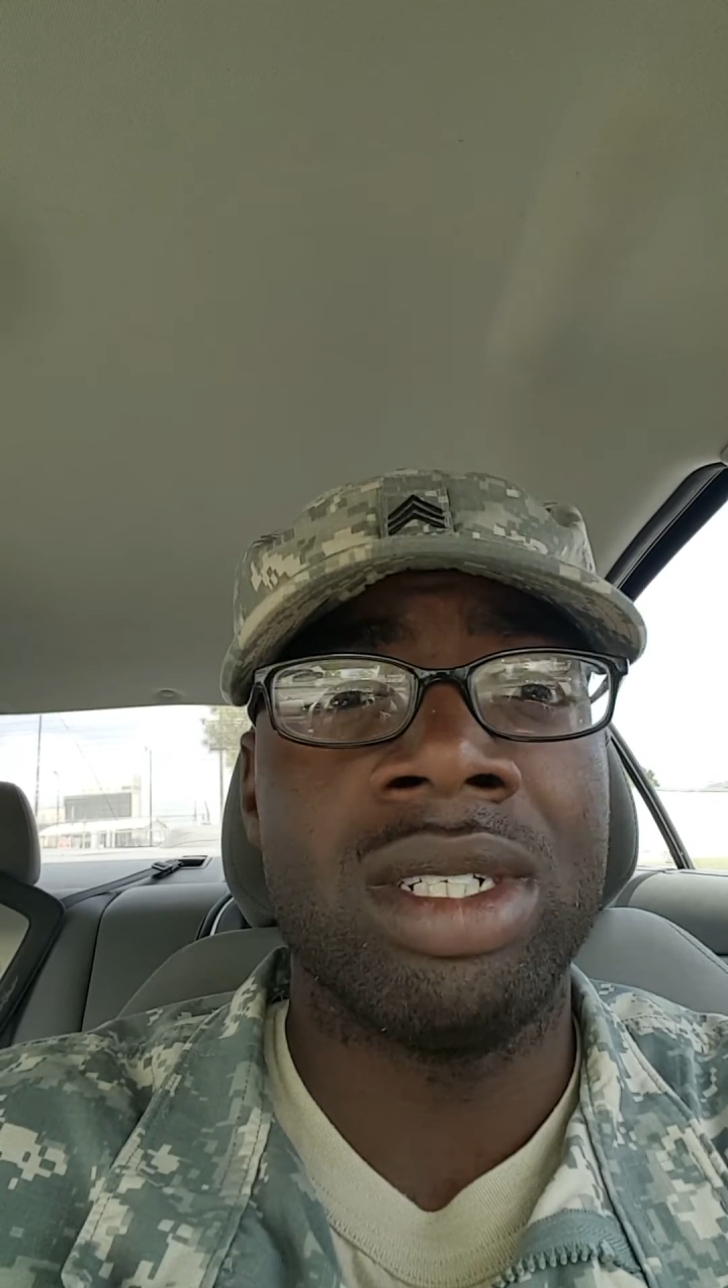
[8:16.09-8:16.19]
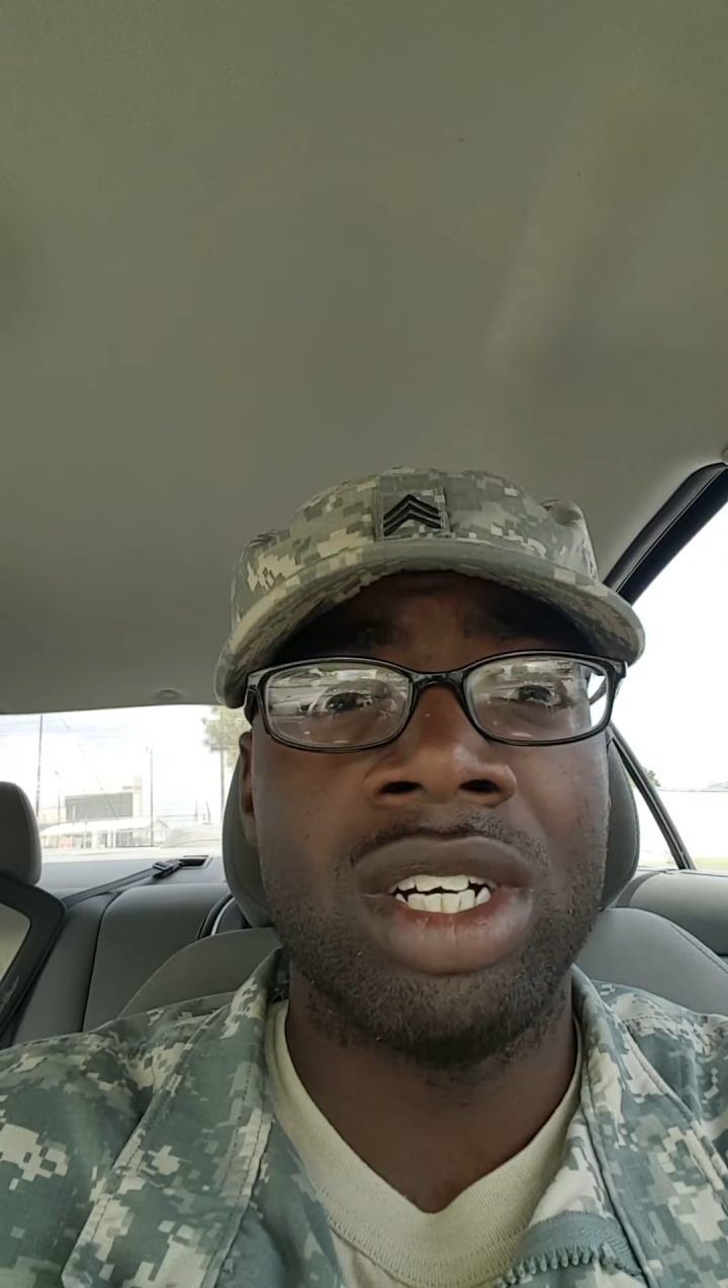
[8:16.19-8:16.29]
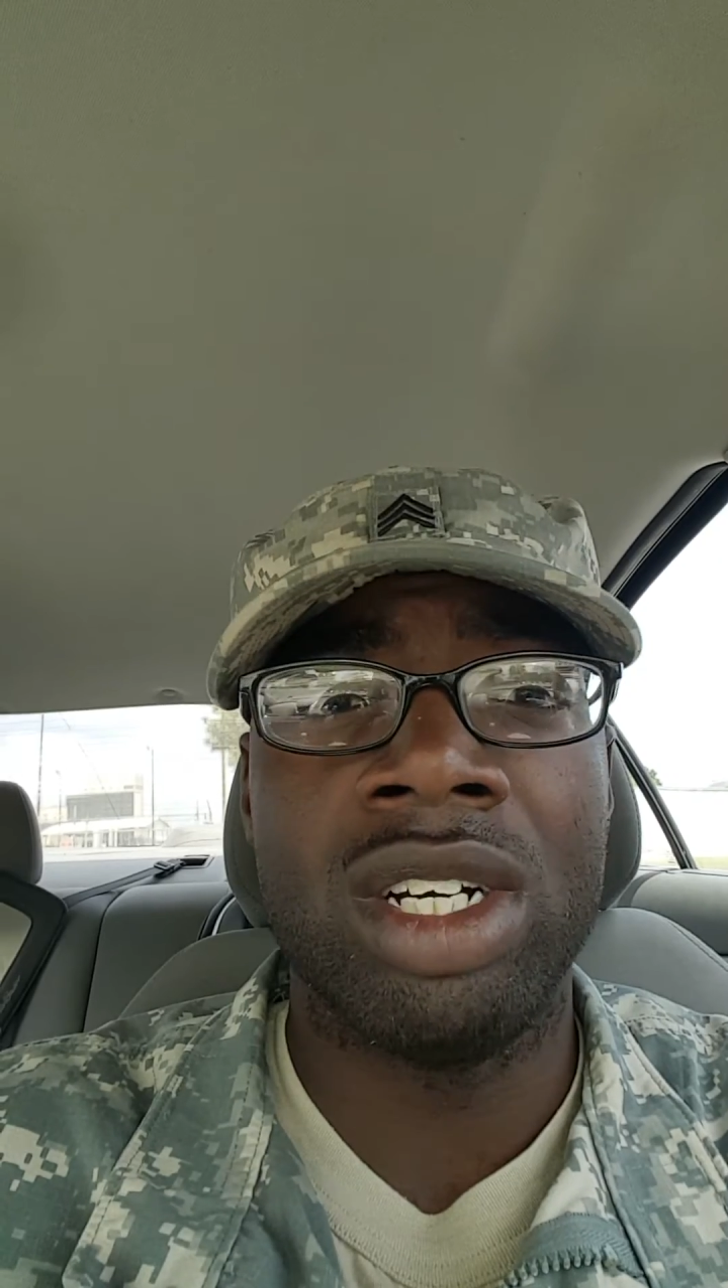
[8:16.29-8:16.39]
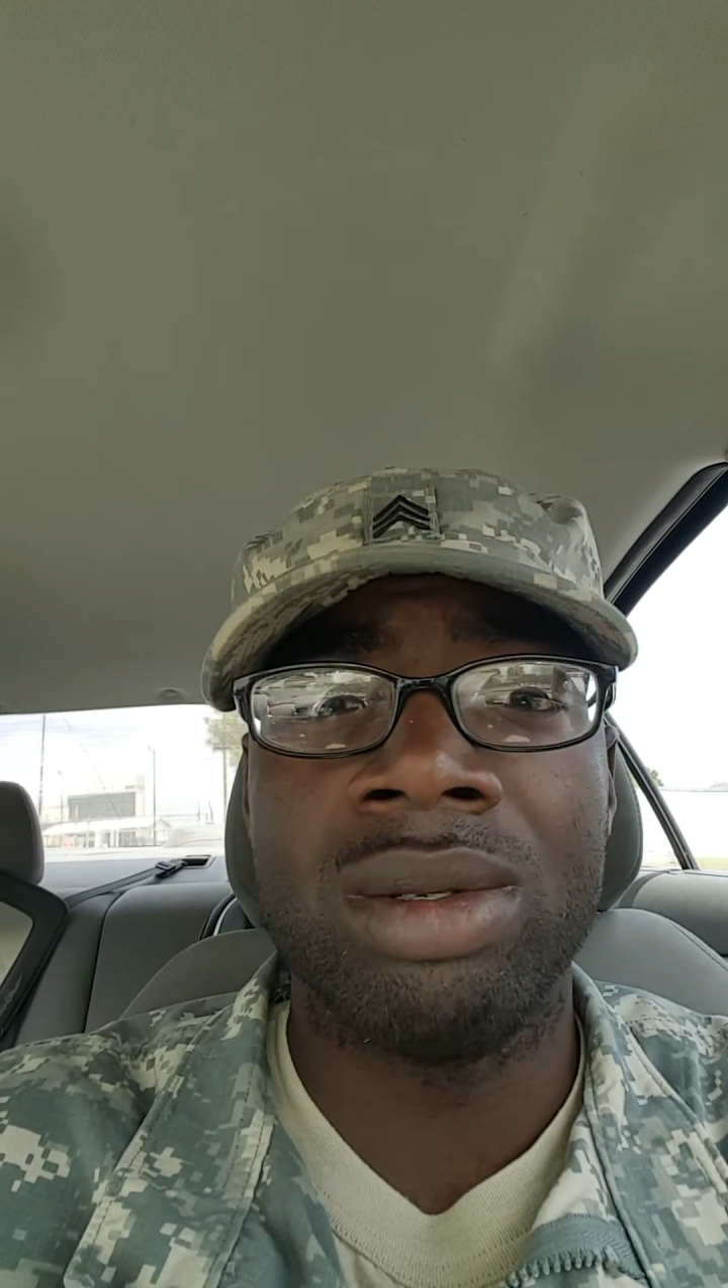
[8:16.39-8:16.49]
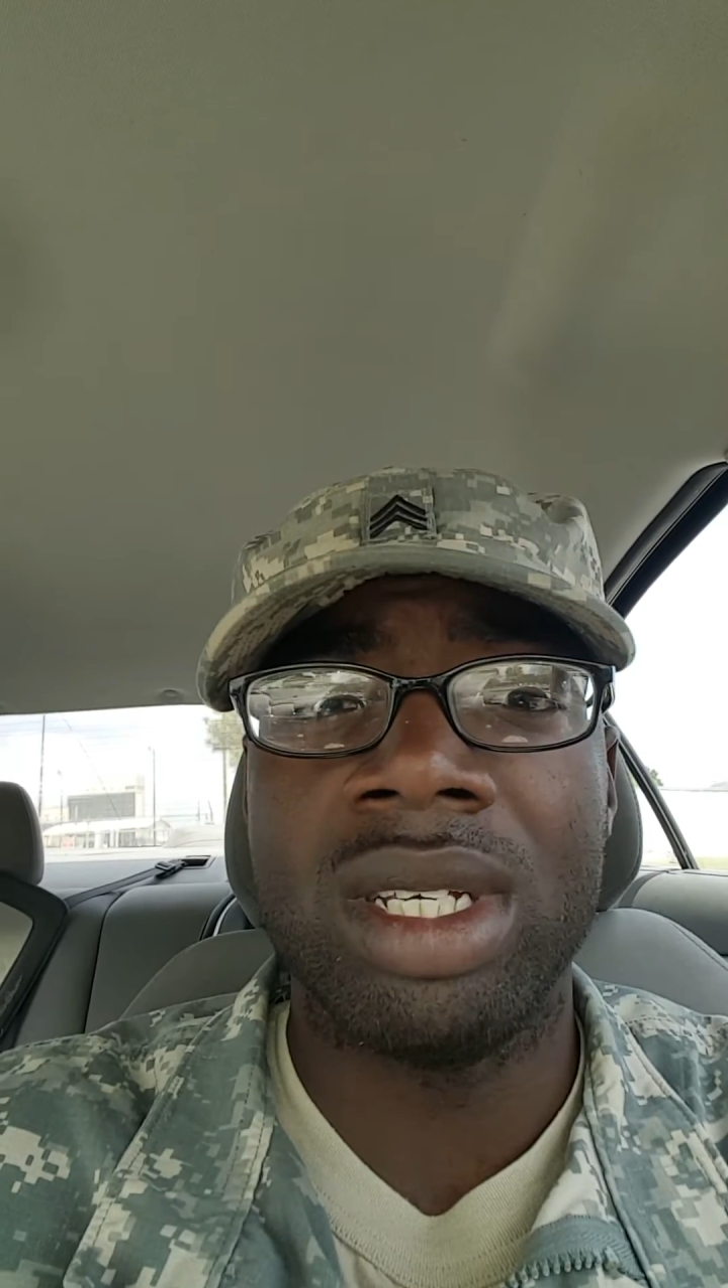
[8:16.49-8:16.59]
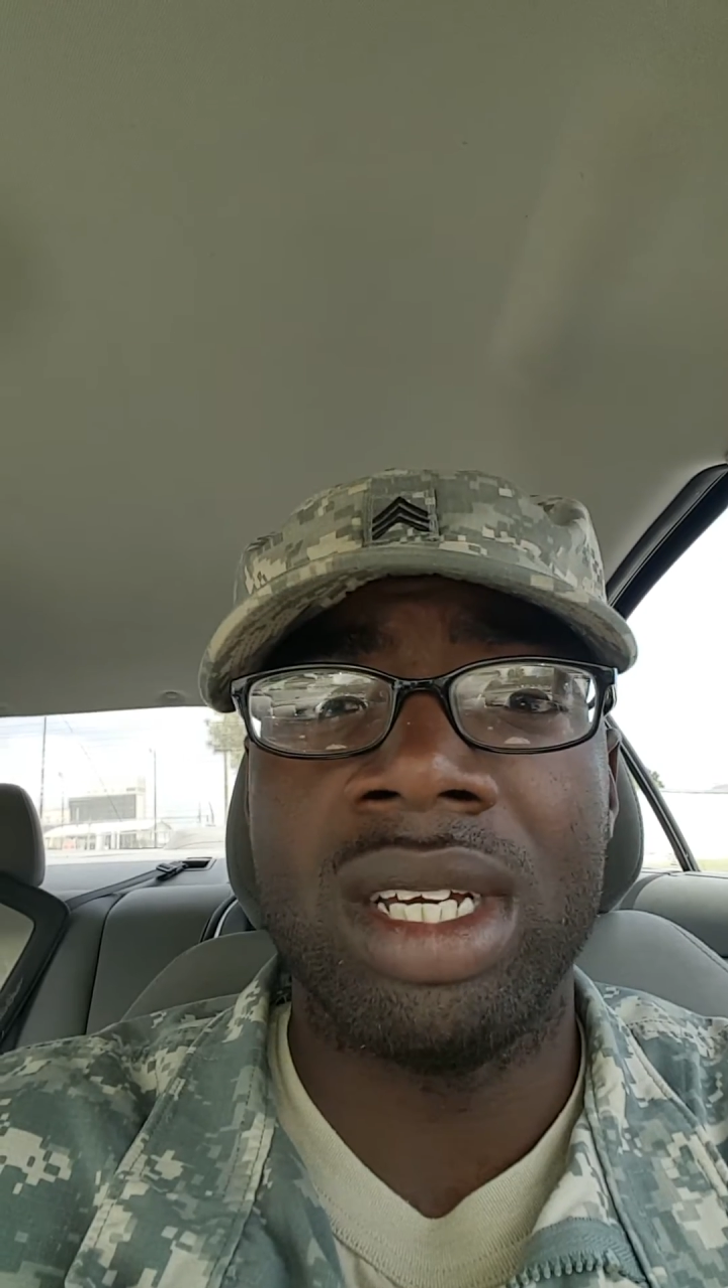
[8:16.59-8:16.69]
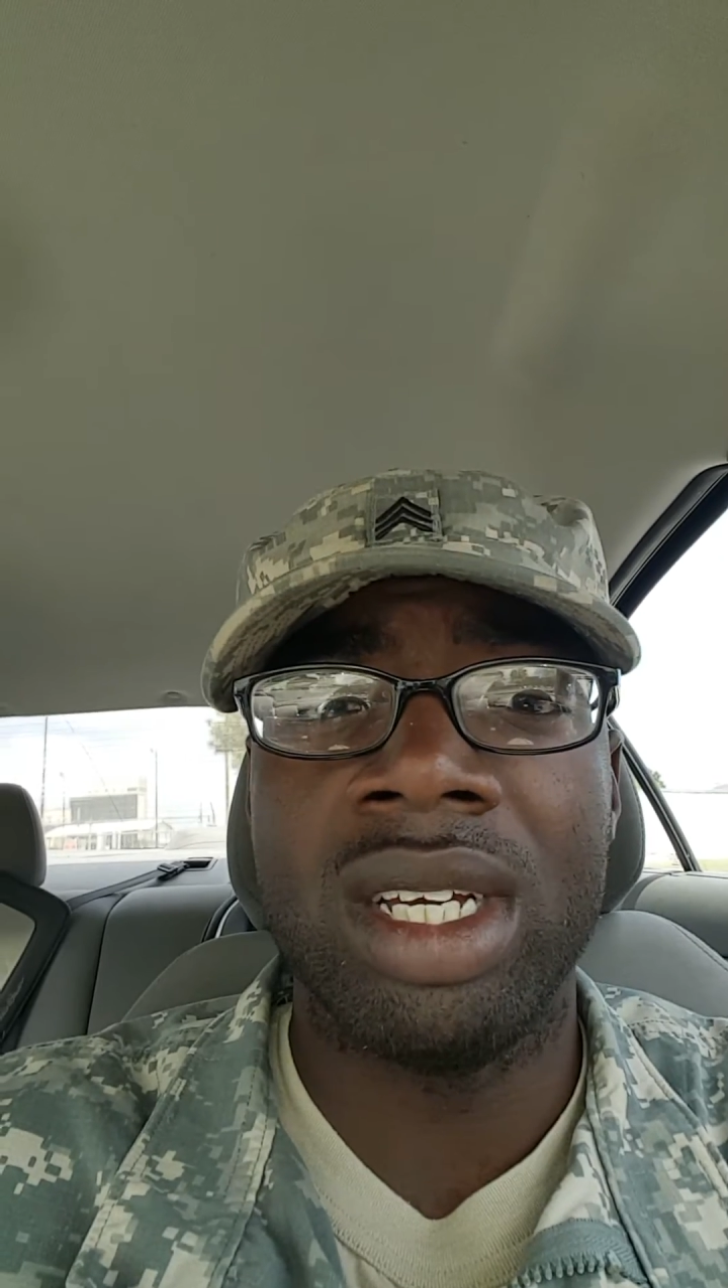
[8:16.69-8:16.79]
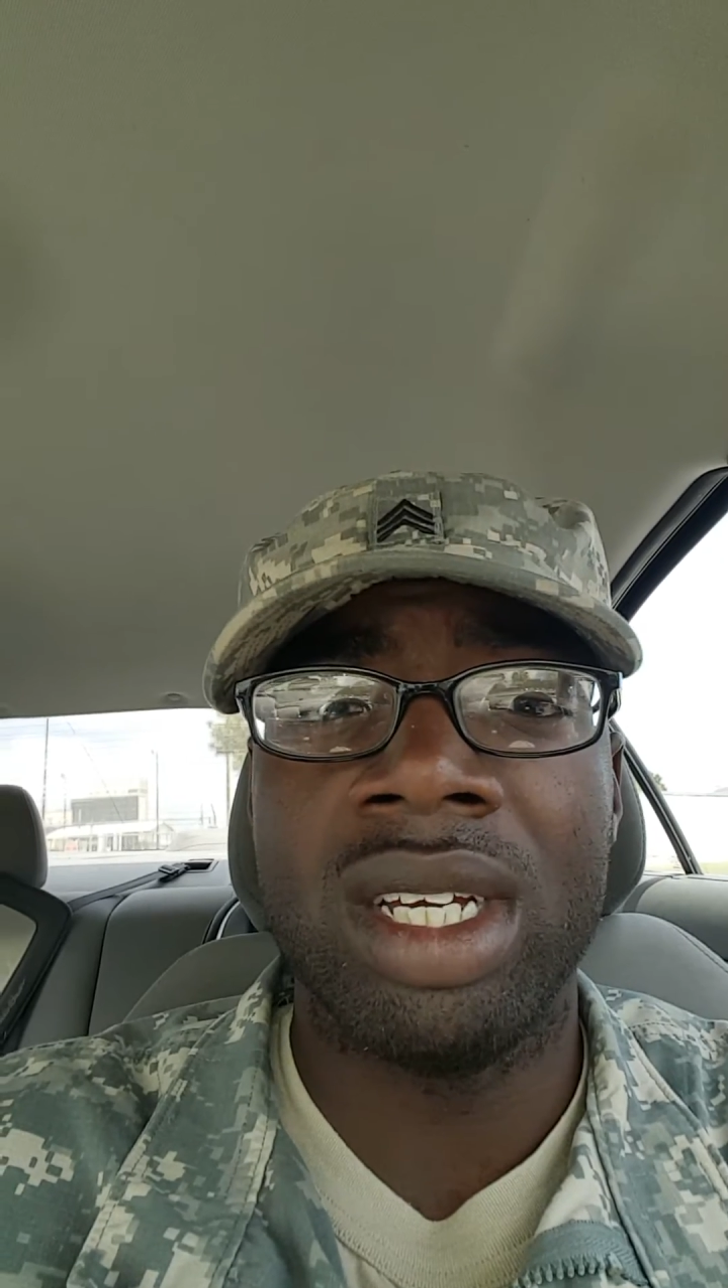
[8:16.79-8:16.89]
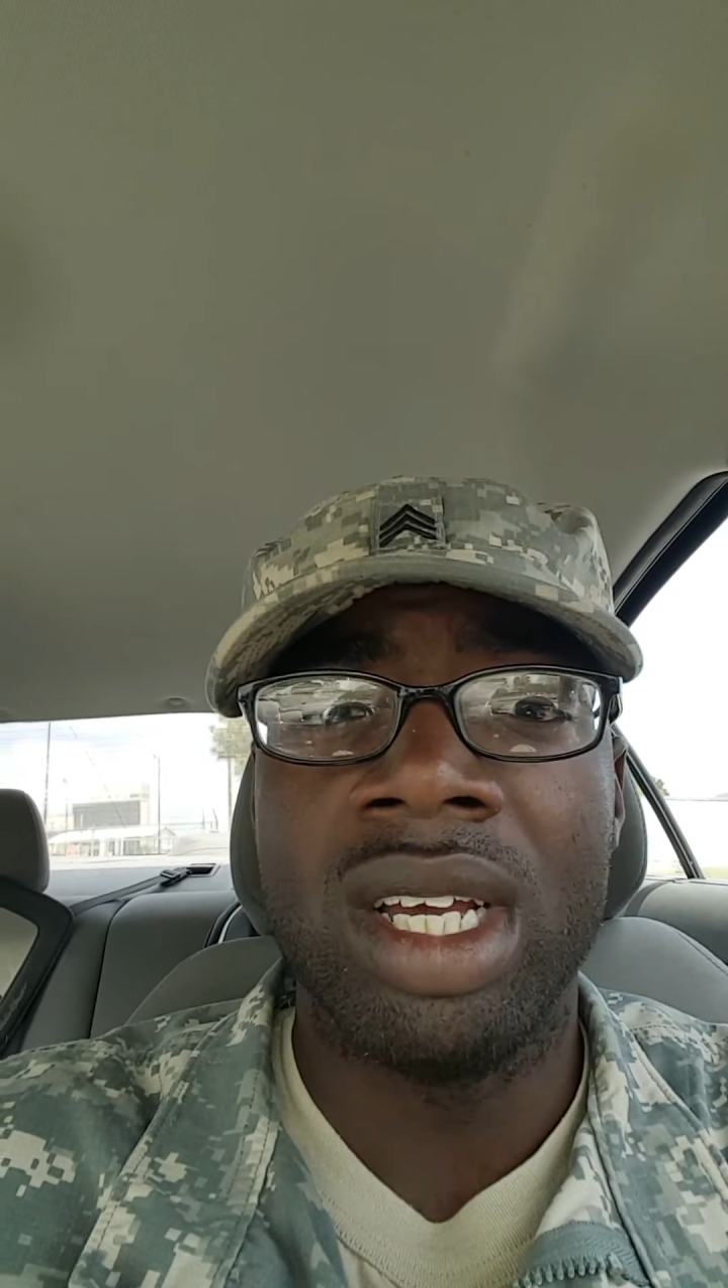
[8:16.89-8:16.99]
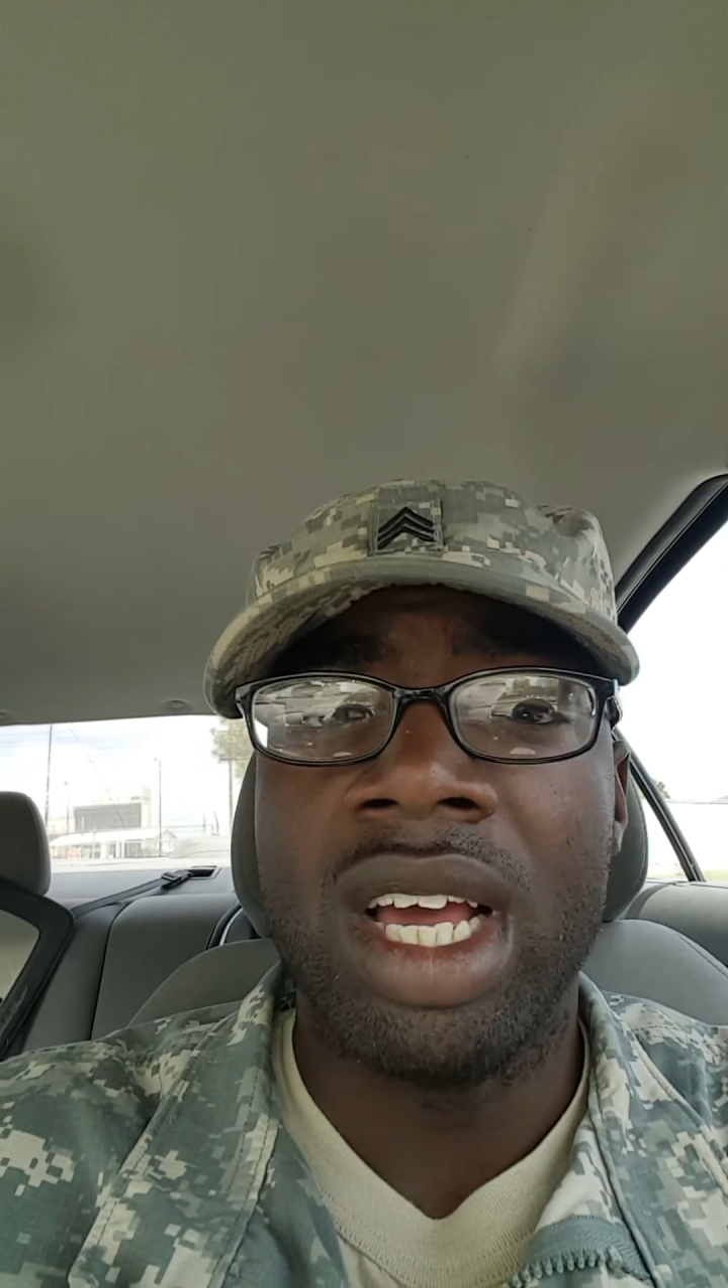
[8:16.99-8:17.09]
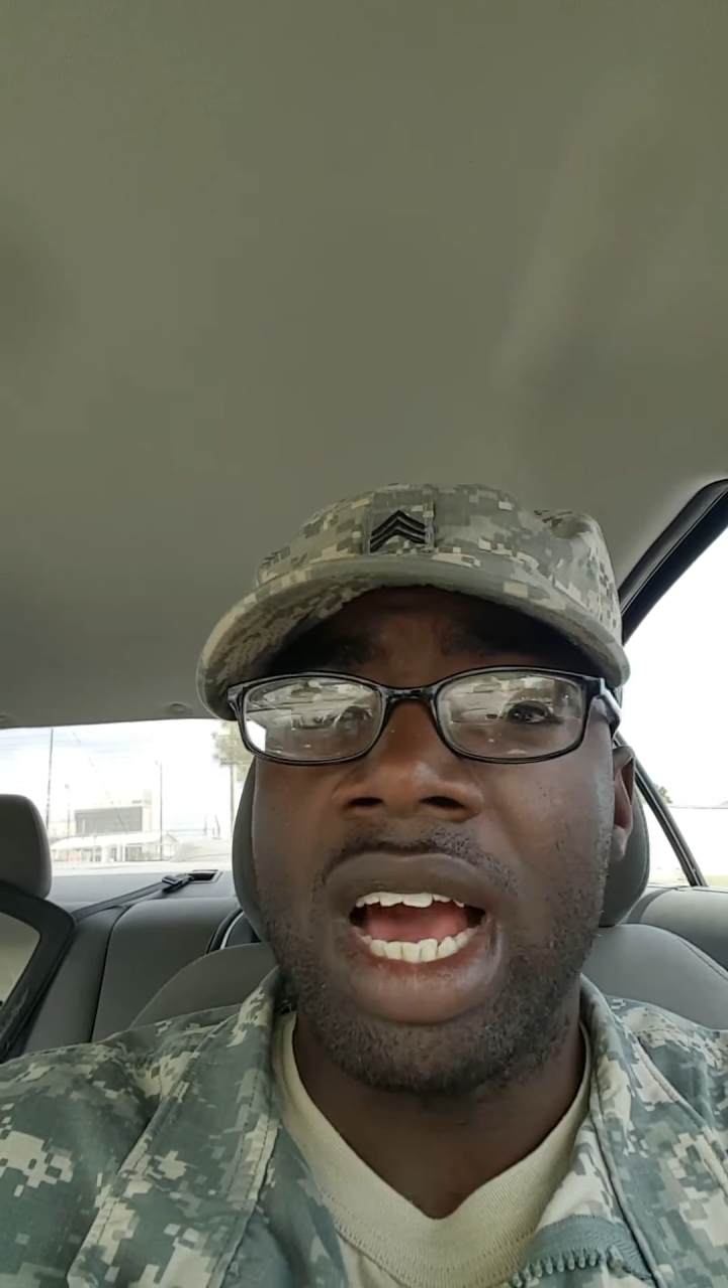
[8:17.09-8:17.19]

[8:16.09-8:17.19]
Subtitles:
you know what I'm saying?